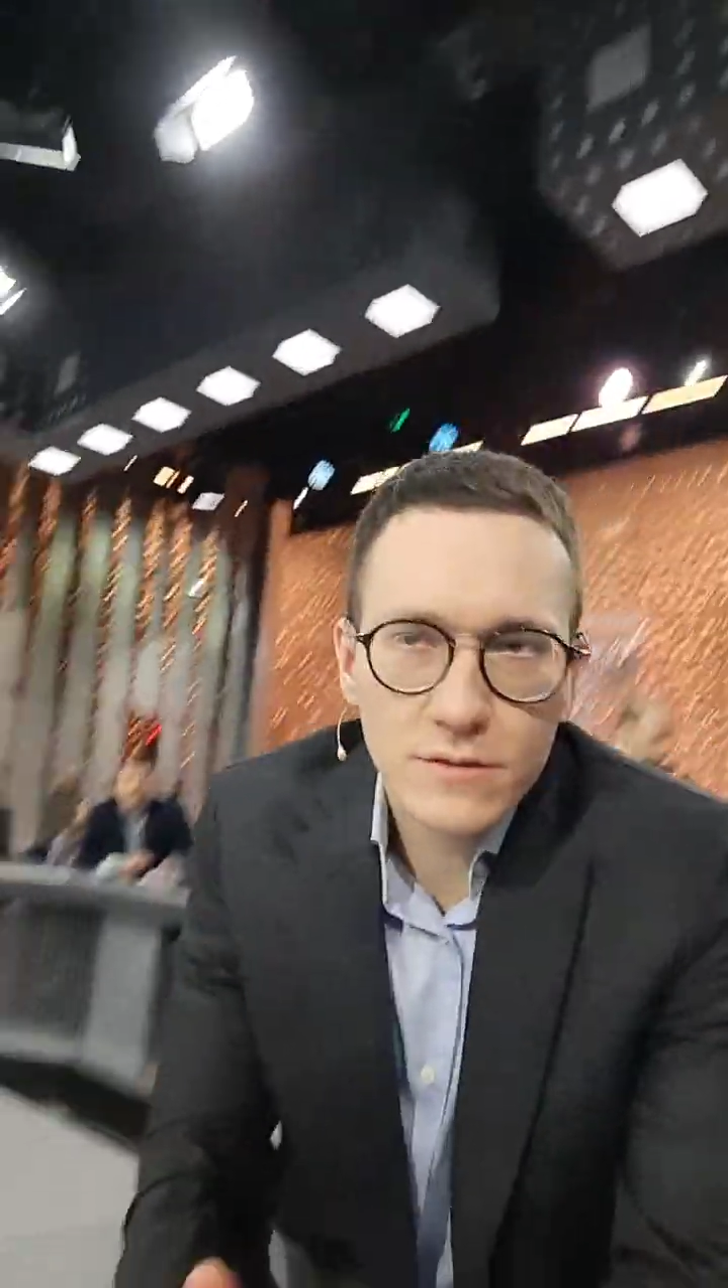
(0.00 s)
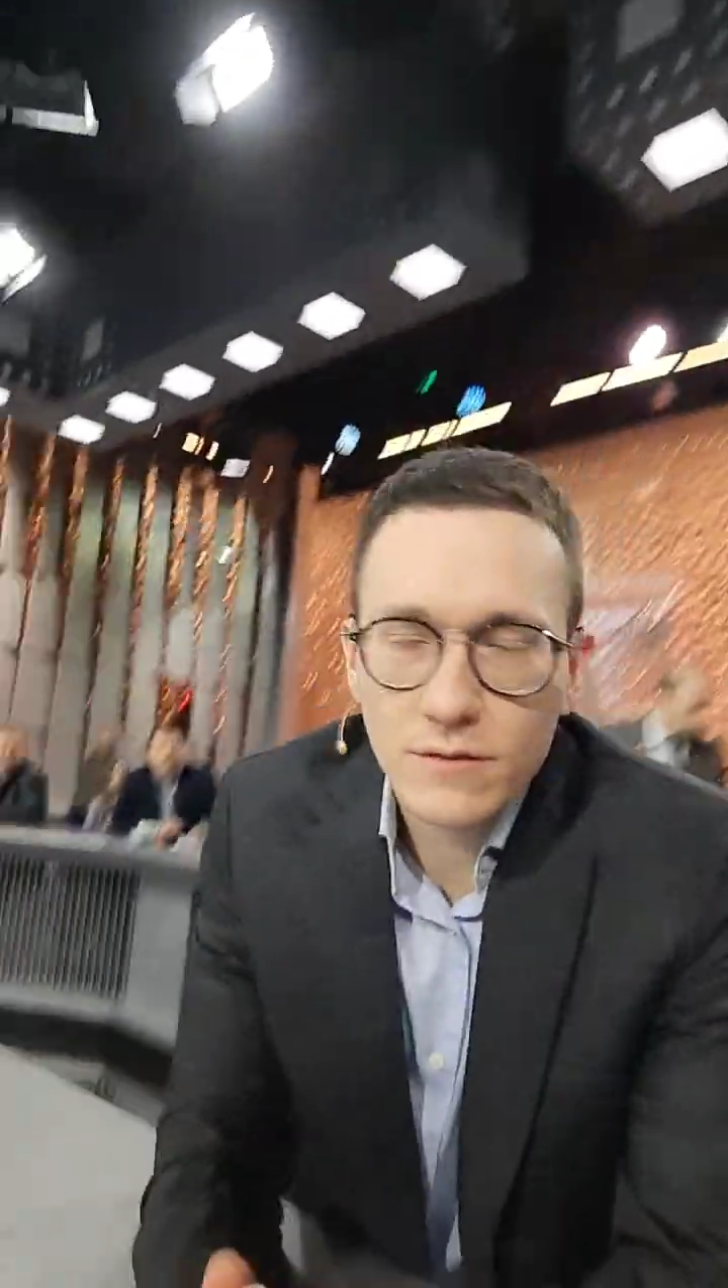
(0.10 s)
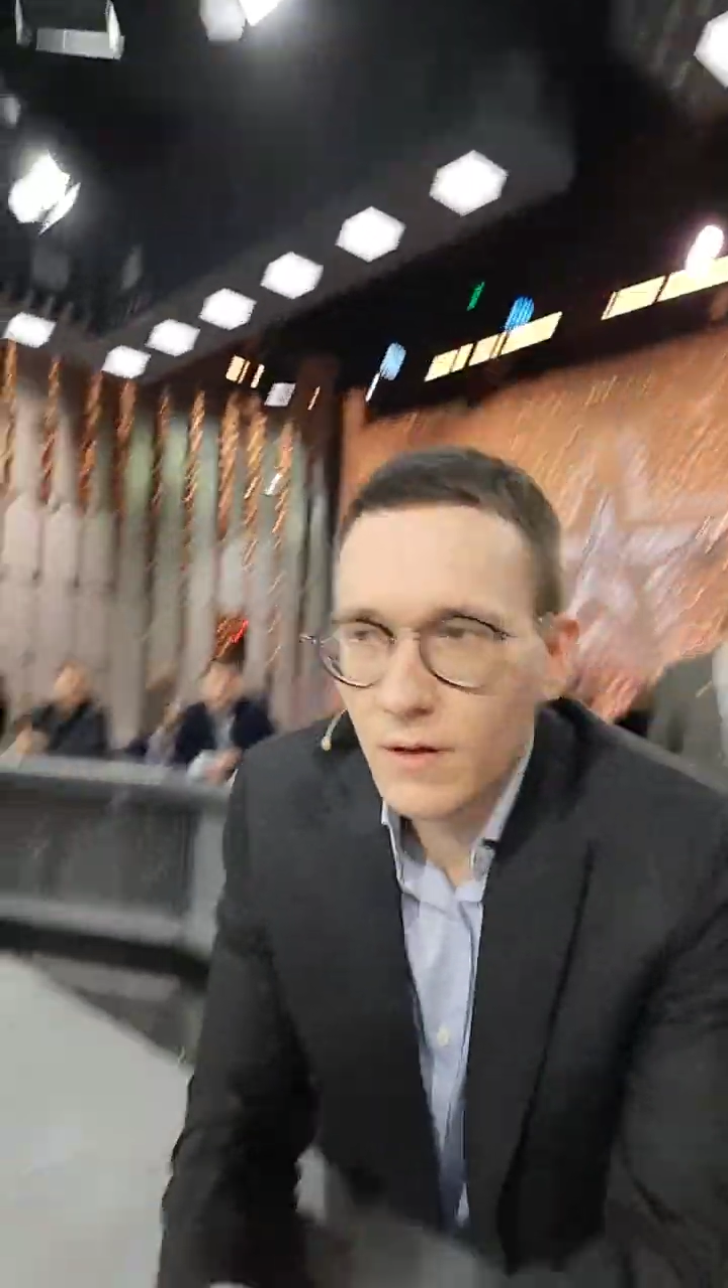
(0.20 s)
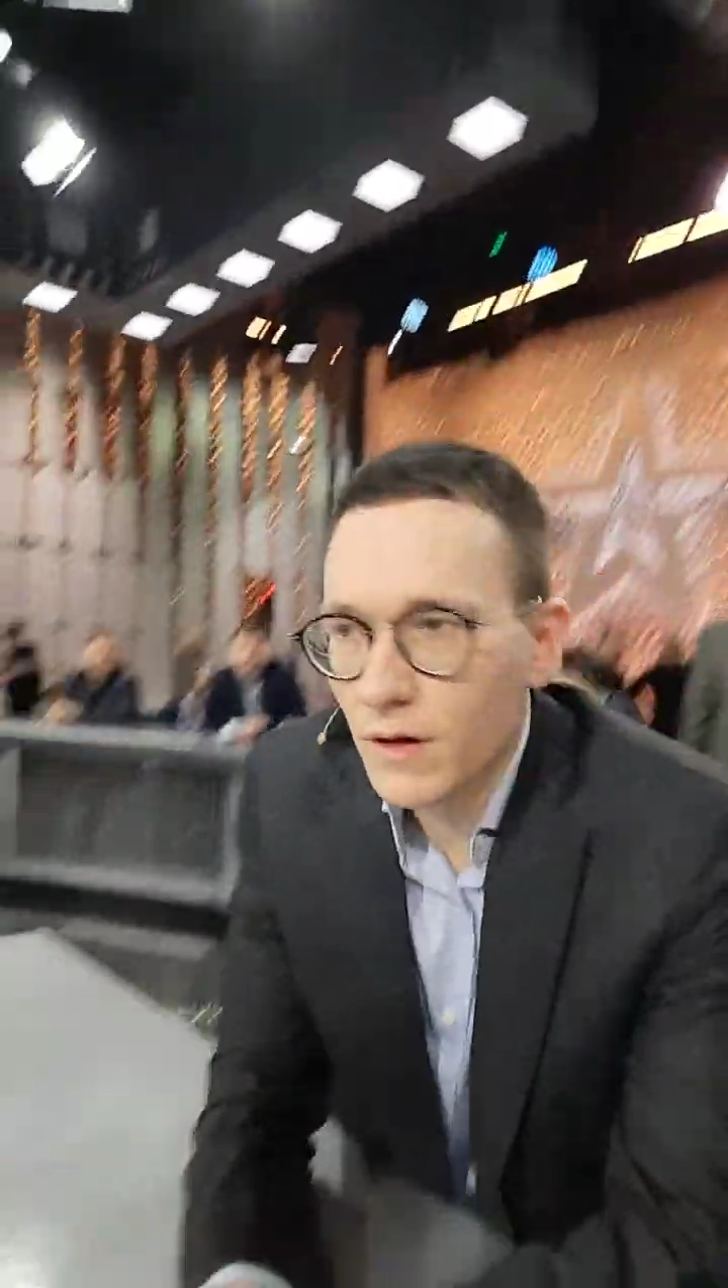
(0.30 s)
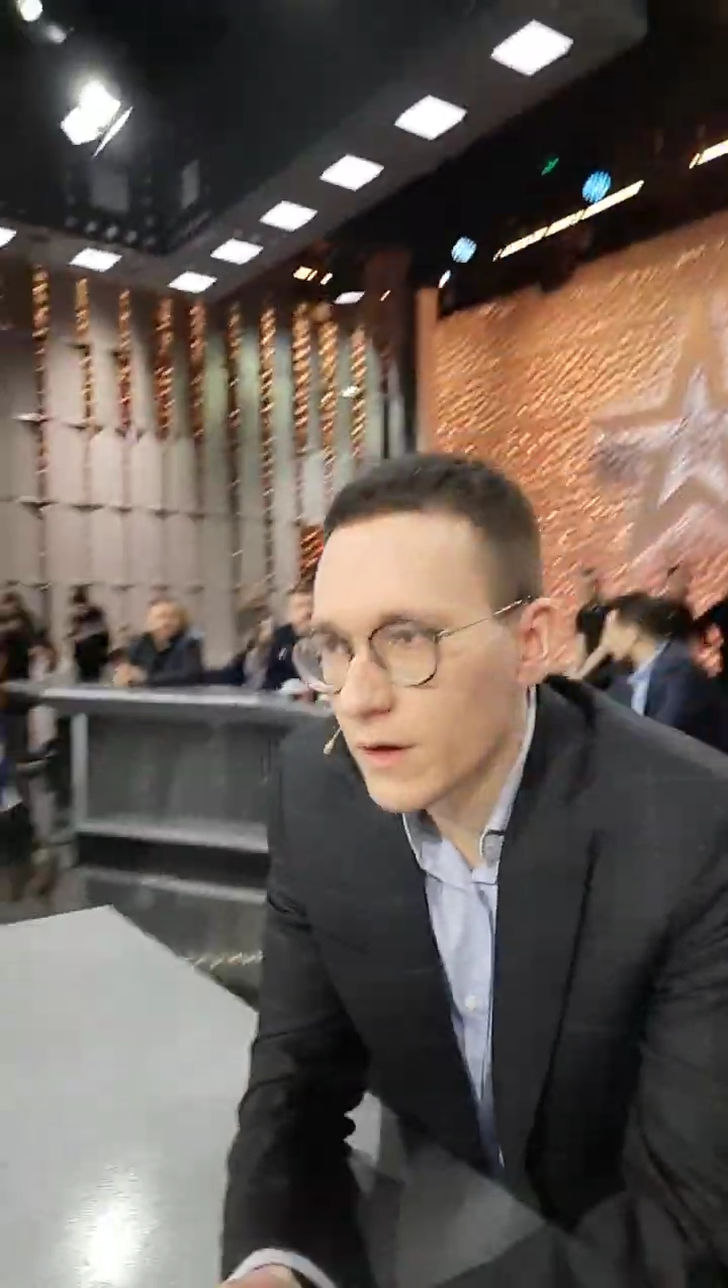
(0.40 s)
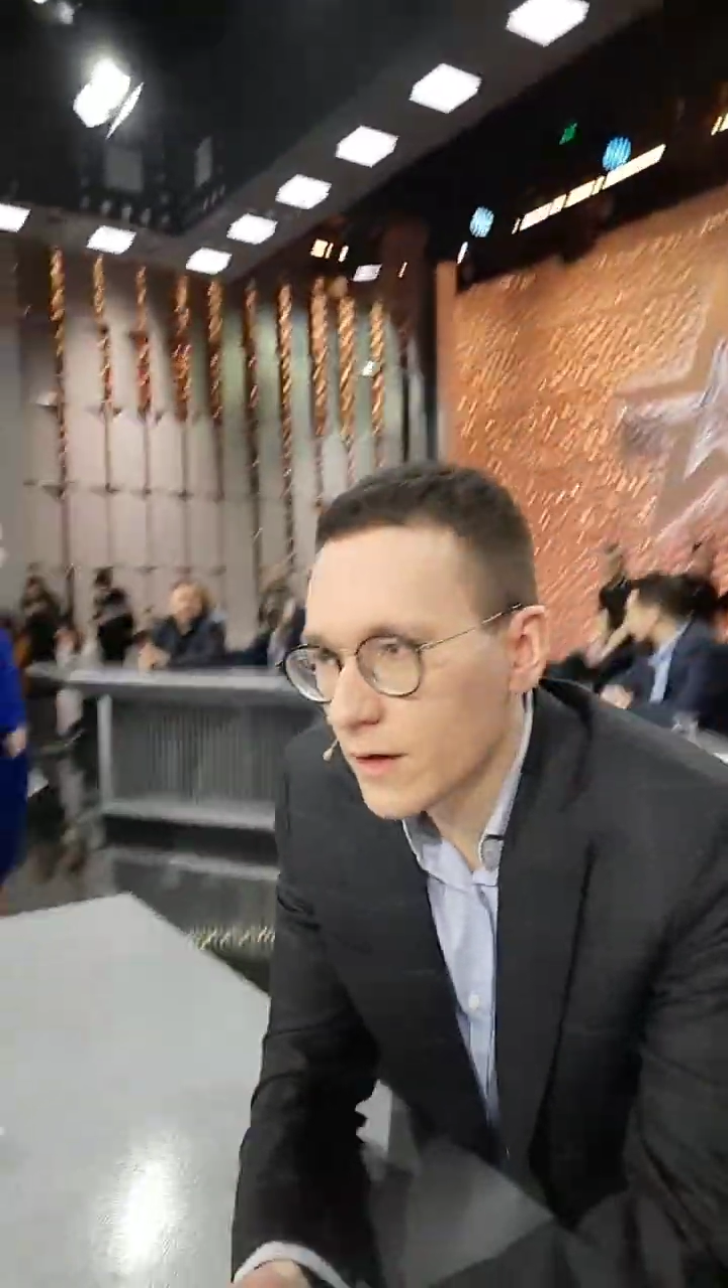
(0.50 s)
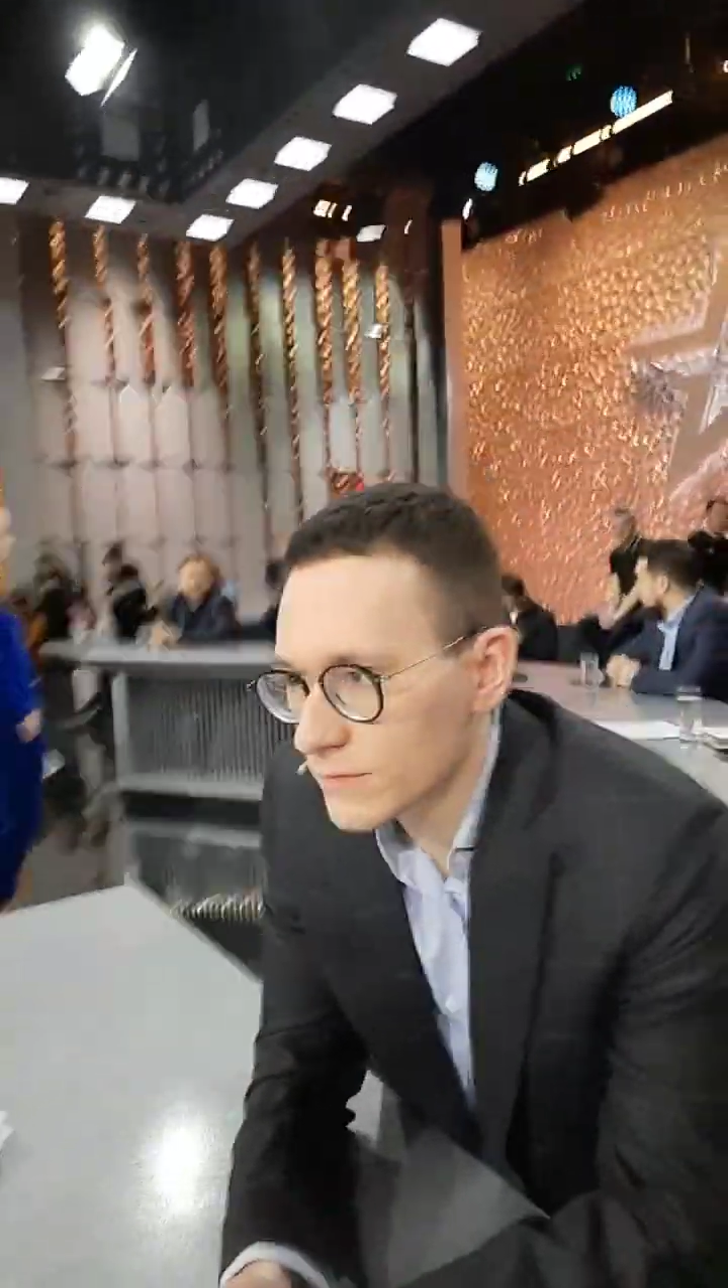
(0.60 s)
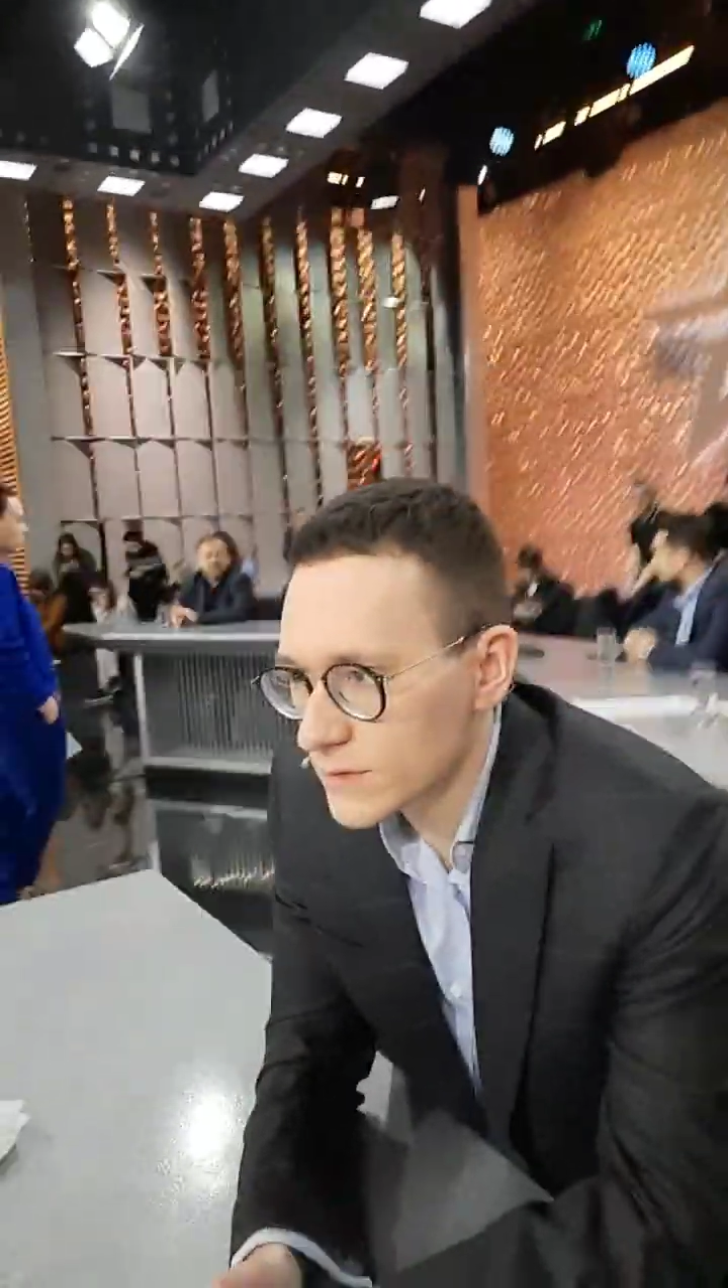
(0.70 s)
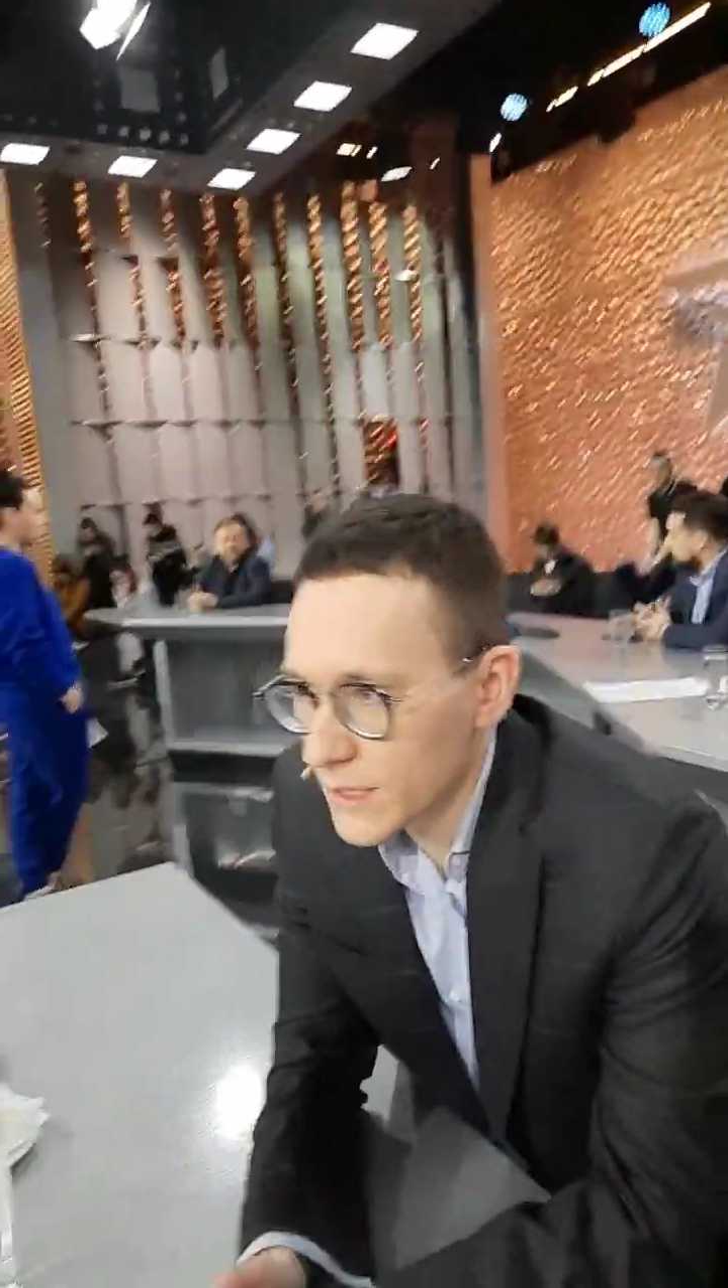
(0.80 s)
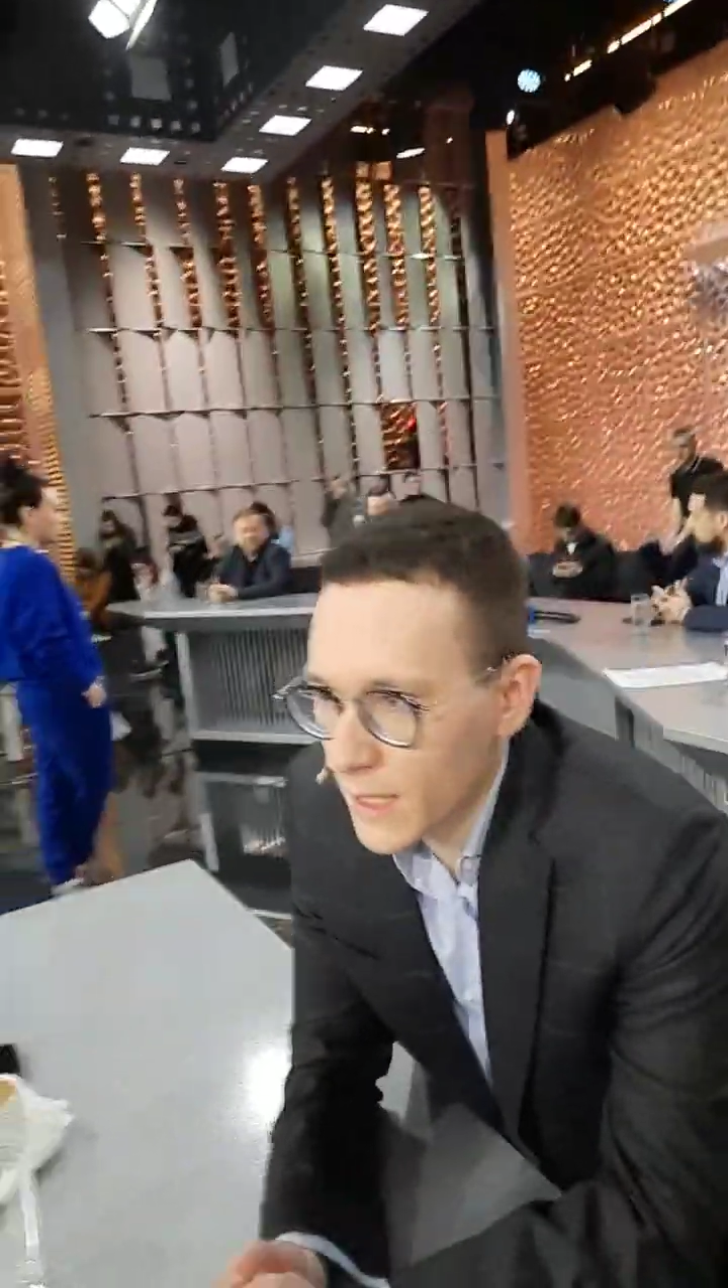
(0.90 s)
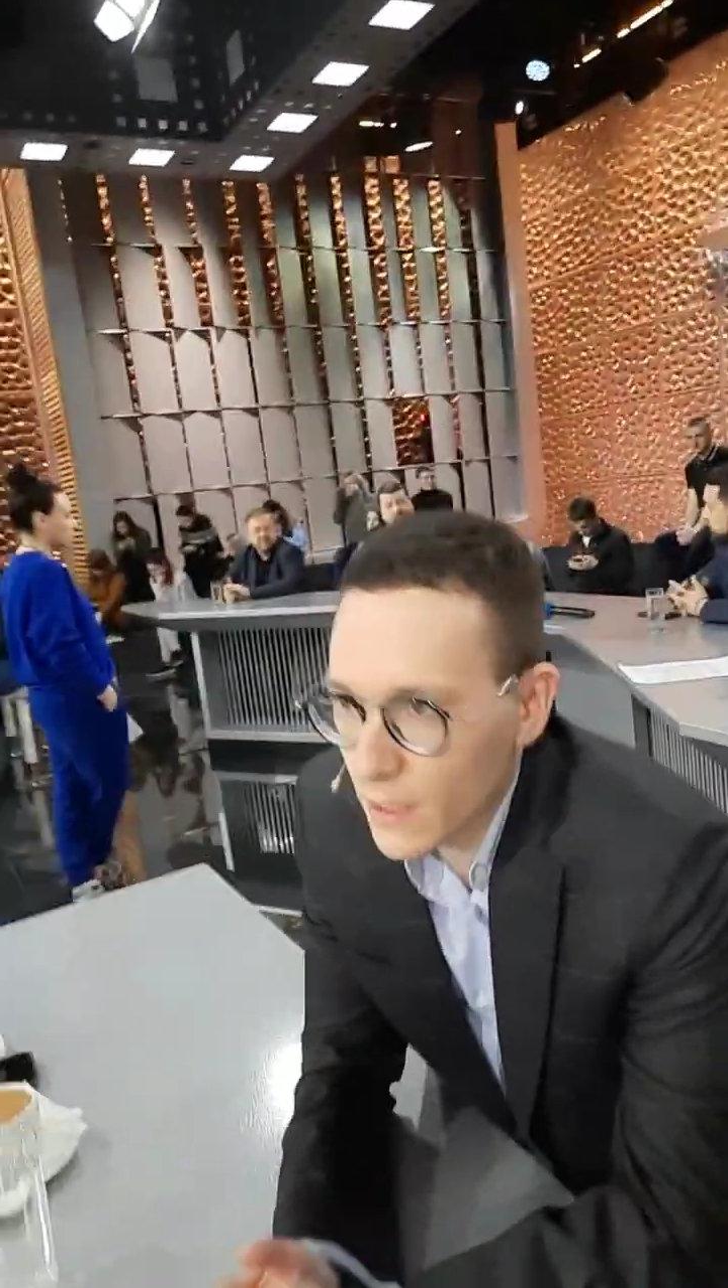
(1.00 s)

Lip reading: the